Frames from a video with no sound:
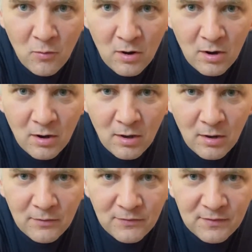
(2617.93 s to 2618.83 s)

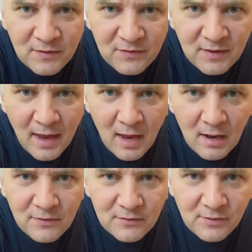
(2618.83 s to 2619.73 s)
what the scale
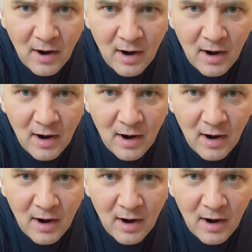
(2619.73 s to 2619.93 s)
etc.